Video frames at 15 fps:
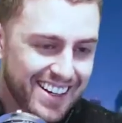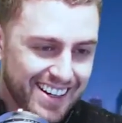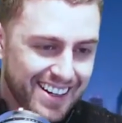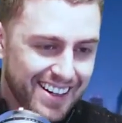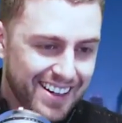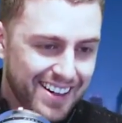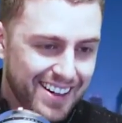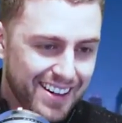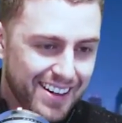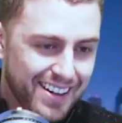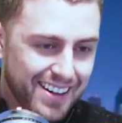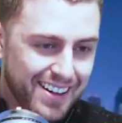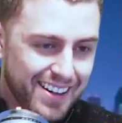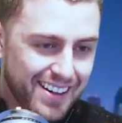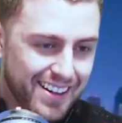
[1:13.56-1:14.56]

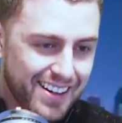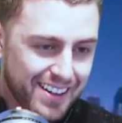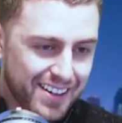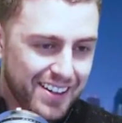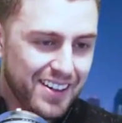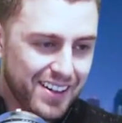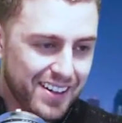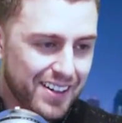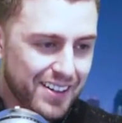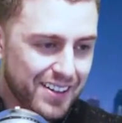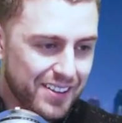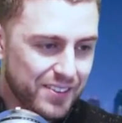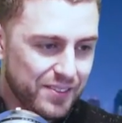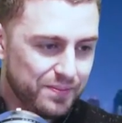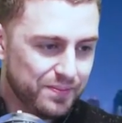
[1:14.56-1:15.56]

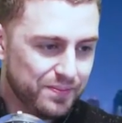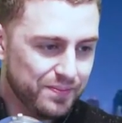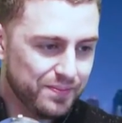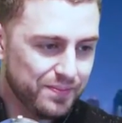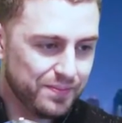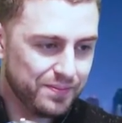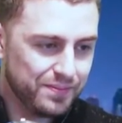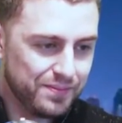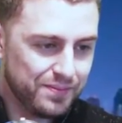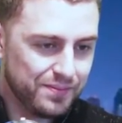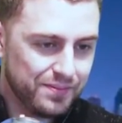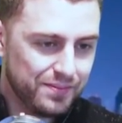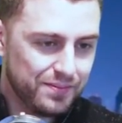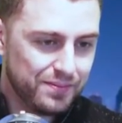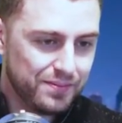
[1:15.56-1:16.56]

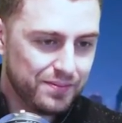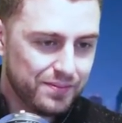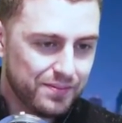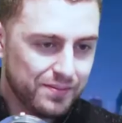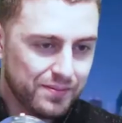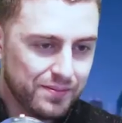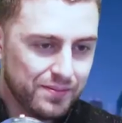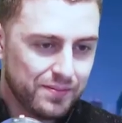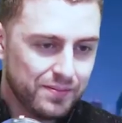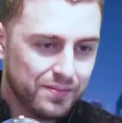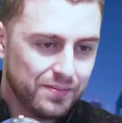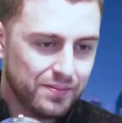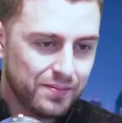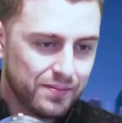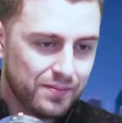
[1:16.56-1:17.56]

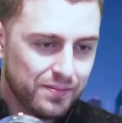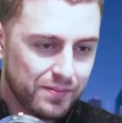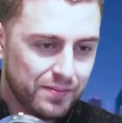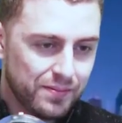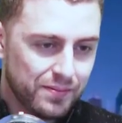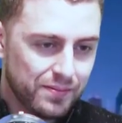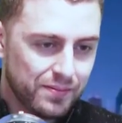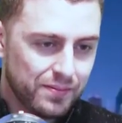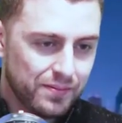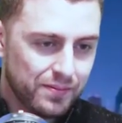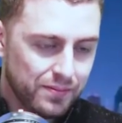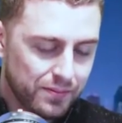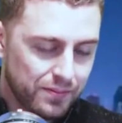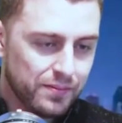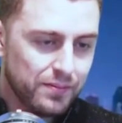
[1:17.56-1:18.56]

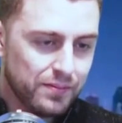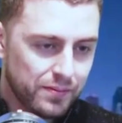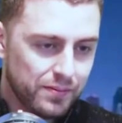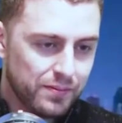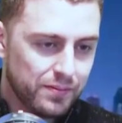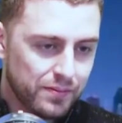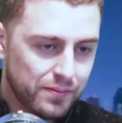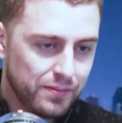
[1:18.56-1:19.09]
[no speech]